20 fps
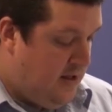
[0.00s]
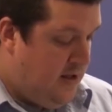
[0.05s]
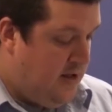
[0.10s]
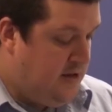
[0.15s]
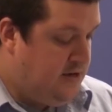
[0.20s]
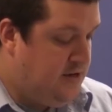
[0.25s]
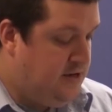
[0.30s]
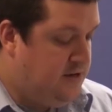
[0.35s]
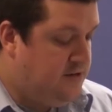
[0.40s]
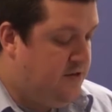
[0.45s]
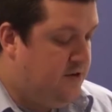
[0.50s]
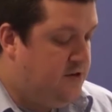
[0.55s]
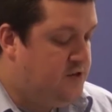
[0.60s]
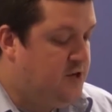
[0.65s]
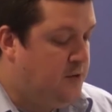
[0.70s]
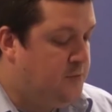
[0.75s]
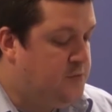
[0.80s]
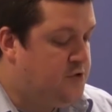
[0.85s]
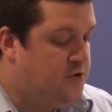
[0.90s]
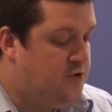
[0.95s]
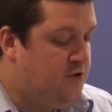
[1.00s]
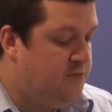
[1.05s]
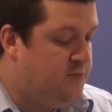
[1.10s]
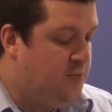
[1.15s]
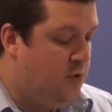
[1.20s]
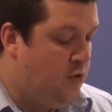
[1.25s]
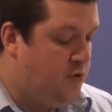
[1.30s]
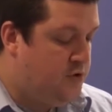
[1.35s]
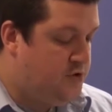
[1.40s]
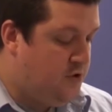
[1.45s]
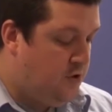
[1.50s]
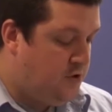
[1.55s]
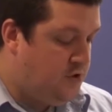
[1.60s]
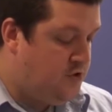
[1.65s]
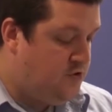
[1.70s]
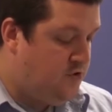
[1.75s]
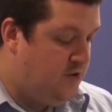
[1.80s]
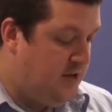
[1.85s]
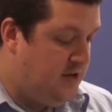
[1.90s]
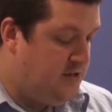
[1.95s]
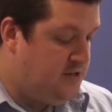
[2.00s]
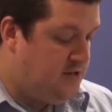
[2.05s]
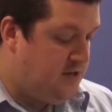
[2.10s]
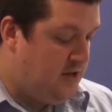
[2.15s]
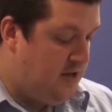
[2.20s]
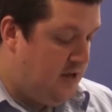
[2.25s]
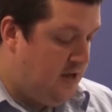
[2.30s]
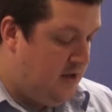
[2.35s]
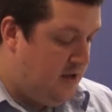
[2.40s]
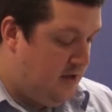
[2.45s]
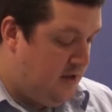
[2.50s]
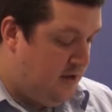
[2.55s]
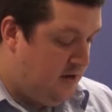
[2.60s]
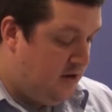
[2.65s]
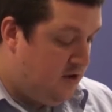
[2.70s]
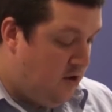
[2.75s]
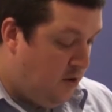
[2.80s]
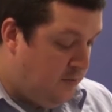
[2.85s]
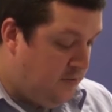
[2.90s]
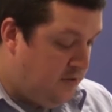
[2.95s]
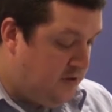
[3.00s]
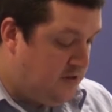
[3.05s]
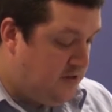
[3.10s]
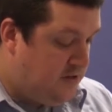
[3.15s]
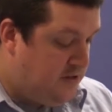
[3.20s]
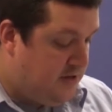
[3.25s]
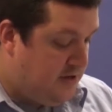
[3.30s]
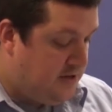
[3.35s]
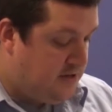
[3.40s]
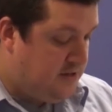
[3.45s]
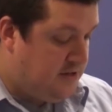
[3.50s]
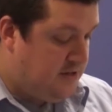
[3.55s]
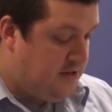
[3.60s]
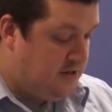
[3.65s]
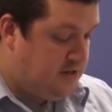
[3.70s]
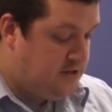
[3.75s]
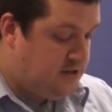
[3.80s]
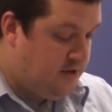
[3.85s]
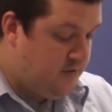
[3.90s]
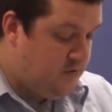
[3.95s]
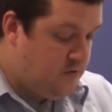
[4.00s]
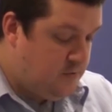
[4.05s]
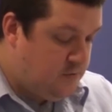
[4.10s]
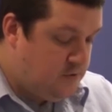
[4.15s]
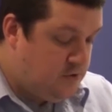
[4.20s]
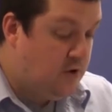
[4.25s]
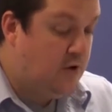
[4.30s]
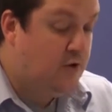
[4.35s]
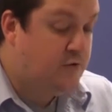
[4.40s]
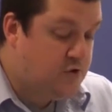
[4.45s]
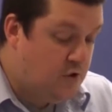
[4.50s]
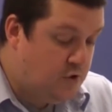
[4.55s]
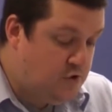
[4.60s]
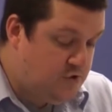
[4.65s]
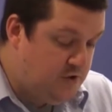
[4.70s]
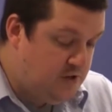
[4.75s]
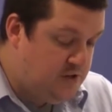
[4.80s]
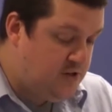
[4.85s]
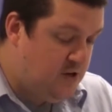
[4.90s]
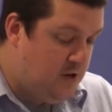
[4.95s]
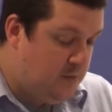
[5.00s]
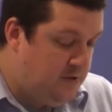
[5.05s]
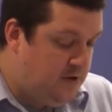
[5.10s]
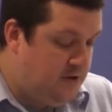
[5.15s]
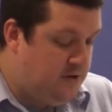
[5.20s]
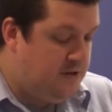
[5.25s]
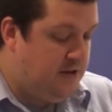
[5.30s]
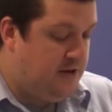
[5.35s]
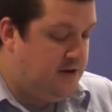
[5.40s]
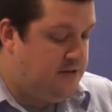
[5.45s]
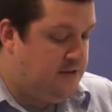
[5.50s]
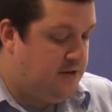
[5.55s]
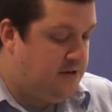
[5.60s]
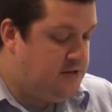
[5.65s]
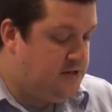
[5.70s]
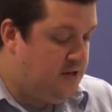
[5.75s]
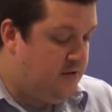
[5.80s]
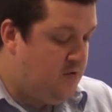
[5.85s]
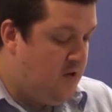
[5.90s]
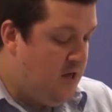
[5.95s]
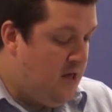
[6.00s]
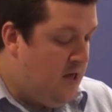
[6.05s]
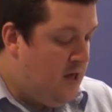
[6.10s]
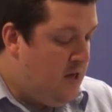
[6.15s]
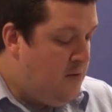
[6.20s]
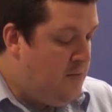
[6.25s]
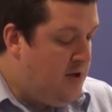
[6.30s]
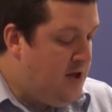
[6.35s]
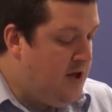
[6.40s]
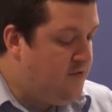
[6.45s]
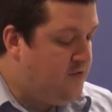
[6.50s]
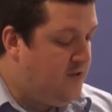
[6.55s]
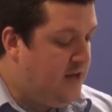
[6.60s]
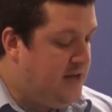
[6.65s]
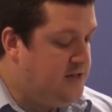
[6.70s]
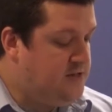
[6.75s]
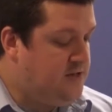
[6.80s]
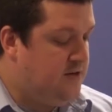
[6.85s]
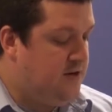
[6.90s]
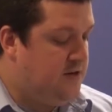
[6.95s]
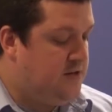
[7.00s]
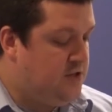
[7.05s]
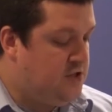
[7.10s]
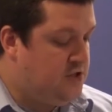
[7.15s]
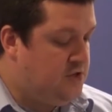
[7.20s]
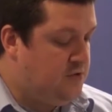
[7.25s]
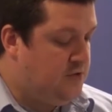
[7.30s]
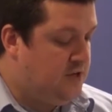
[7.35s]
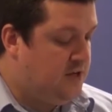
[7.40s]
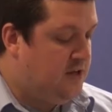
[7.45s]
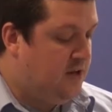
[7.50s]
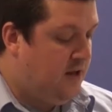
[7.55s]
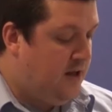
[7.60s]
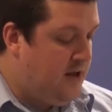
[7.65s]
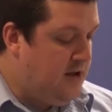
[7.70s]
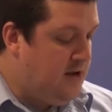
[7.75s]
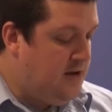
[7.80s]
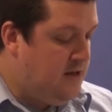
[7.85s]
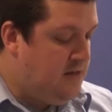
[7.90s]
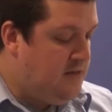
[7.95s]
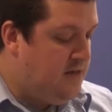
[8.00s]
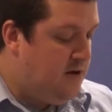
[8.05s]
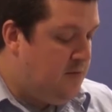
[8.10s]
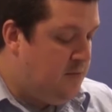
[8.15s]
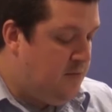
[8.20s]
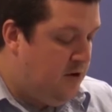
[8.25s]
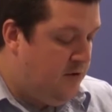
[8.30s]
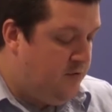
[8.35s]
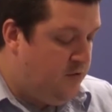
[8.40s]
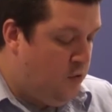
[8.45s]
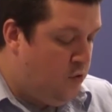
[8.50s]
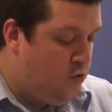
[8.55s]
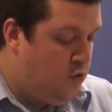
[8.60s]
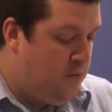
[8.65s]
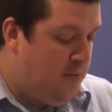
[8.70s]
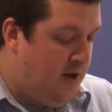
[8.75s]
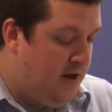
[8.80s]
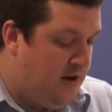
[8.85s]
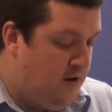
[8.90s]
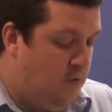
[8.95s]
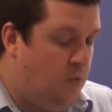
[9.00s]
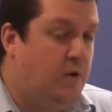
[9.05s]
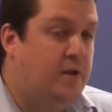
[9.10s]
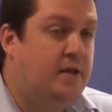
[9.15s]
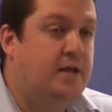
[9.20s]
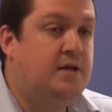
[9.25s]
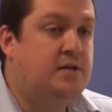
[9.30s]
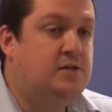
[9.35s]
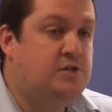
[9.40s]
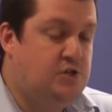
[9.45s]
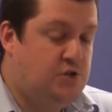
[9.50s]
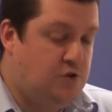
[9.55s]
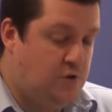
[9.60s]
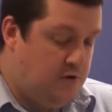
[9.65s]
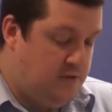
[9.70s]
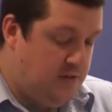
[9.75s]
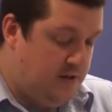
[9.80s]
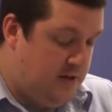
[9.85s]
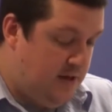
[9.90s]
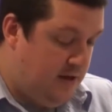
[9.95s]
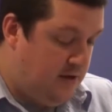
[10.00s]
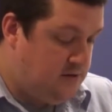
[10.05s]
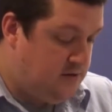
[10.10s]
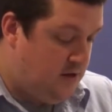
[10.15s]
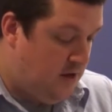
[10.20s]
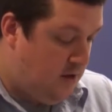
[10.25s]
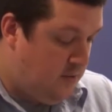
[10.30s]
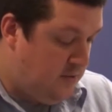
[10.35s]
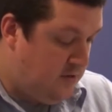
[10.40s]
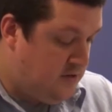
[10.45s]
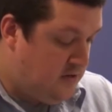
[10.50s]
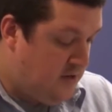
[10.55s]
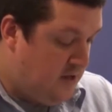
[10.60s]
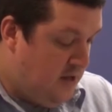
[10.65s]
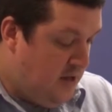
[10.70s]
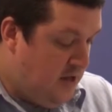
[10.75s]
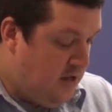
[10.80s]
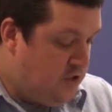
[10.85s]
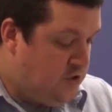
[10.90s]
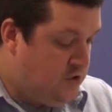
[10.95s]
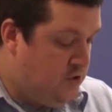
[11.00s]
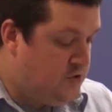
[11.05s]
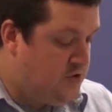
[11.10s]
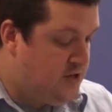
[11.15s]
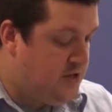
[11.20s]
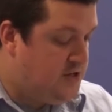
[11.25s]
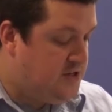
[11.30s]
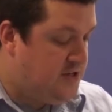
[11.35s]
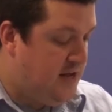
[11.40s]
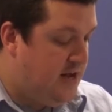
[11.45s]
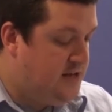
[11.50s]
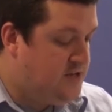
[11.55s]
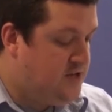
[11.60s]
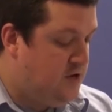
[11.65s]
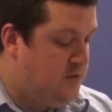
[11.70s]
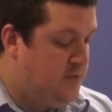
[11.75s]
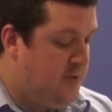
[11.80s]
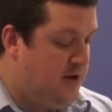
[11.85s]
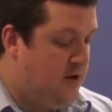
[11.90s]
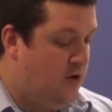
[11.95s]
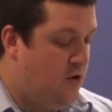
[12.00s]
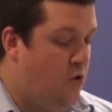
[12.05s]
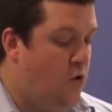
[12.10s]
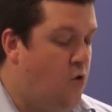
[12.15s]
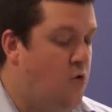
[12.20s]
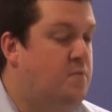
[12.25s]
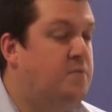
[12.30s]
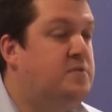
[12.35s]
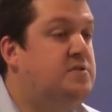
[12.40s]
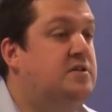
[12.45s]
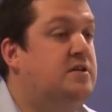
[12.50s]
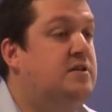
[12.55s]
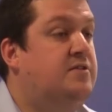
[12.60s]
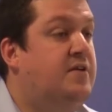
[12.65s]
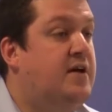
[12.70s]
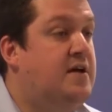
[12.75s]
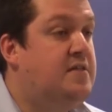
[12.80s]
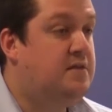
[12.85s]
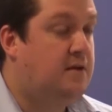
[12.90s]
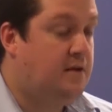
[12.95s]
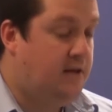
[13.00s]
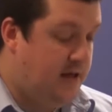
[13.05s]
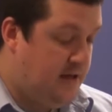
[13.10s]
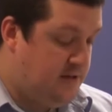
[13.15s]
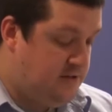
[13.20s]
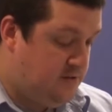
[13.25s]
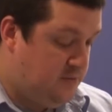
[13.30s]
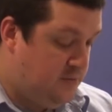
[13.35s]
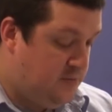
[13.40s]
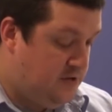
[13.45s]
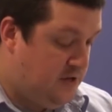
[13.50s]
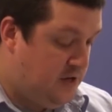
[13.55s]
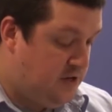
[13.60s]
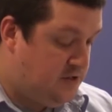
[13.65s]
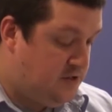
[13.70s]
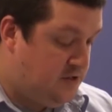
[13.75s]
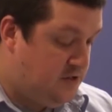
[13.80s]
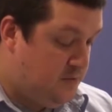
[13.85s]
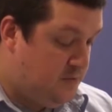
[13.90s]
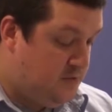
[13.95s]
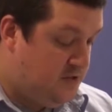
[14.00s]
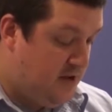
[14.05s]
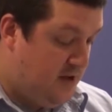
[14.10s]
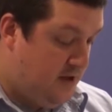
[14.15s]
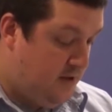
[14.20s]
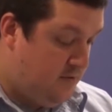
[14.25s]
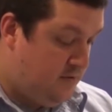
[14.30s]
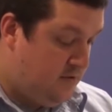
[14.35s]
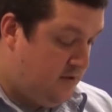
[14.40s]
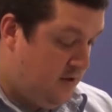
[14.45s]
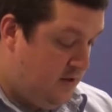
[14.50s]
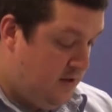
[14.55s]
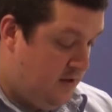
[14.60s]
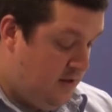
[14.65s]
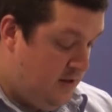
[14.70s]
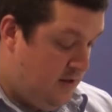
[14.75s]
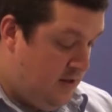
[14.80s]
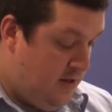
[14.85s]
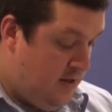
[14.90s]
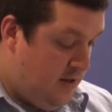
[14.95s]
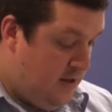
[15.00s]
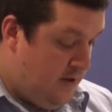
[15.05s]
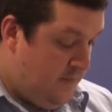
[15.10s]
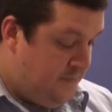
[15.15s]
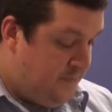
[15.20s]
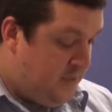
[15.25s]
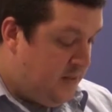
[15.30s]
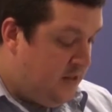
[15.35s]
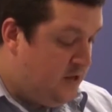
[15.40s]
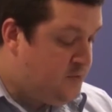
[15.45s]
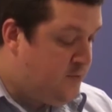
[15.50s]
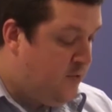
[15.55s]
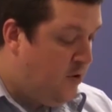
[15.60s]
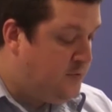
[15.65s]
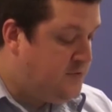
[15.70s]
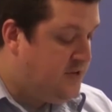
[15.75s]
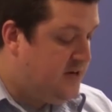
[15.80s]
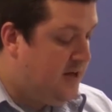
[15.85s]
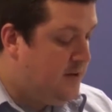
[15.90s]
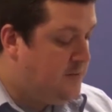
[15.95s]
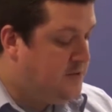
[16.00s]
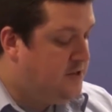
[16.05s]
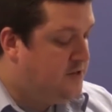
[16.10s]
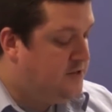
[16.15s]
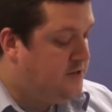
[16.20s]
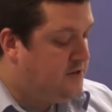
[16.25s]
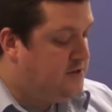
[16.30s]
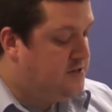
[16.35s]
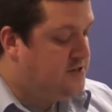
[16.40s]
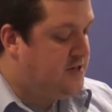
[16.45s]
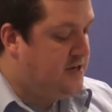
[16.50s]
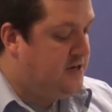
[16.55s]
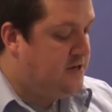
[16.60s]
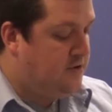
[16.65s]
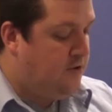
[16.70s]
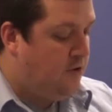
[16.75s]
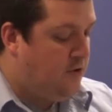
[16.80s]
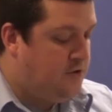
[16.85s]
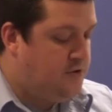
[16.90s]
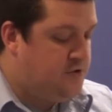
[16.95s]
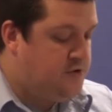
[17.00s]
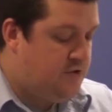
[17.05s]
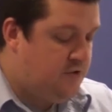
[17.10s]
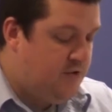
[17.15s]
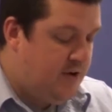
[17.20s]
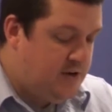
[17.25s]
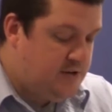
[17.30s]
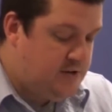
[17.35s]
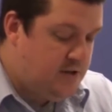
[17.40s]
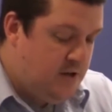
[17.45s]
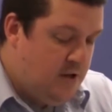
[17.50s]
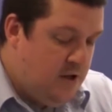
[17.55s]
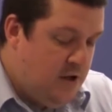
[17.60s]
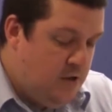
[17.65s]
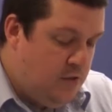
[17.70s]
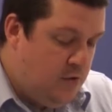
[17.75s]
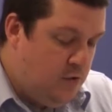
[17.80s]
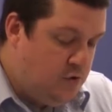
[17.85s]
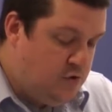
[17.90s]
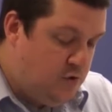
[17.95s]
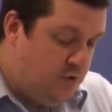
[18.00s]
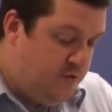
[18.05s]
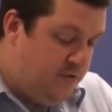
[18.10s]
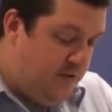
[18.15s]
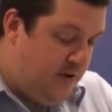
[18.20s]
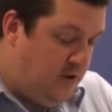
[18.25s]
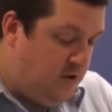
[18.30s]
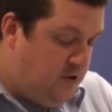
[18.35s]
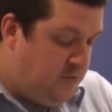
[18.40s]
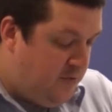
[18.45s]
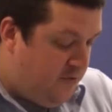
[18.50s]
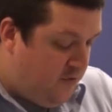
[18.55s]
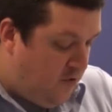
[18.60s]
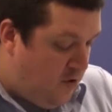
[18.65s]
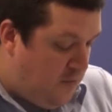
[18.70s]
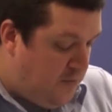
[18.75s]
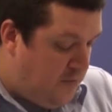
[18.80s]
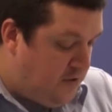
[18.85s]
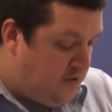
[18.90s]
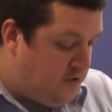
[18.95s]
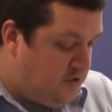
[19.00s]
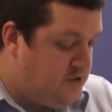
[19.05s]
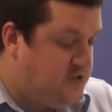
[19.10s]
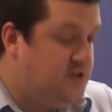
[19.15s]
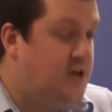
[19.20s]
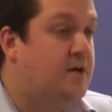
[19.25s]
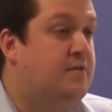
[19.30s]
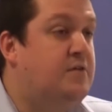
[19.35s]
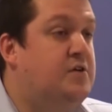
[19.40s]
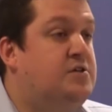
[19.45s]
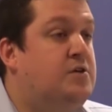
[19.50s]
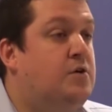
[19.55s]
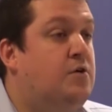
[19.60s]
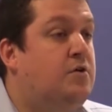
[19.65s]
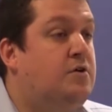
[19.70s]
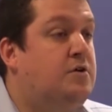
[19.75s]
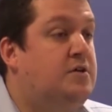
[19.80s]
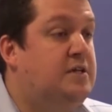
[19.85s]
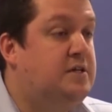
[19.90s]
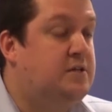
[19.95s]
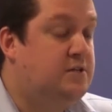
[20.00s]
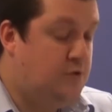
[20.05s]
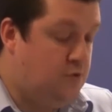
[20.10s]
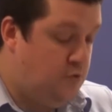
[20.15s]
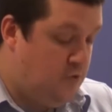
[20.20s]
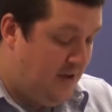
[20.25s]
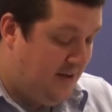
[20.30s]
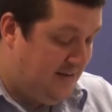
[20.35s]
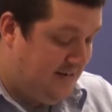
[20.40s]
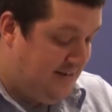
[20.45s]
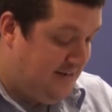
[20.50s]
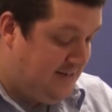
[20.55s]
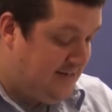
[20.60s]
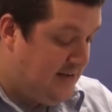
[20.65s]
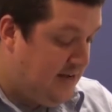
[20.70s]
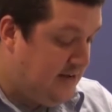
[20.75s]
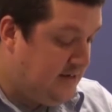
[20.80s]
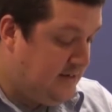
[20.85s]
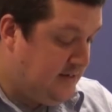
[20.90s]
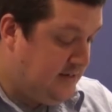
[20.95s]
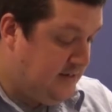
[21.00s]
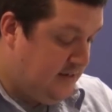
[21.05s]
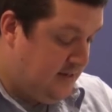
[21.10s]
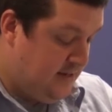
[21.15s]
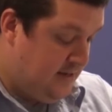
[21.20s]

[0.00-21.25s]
Indeed, the resumption of both Scottish raids in Cumberland in 1337 may have led to an additional decline in the number of local men willing to join the king's armies, choosing instead to remain at home to defend their lands and possessions themselves. This prompted Edward III to send out orders to arrest those who failed to perform military service or indeed who had deserted.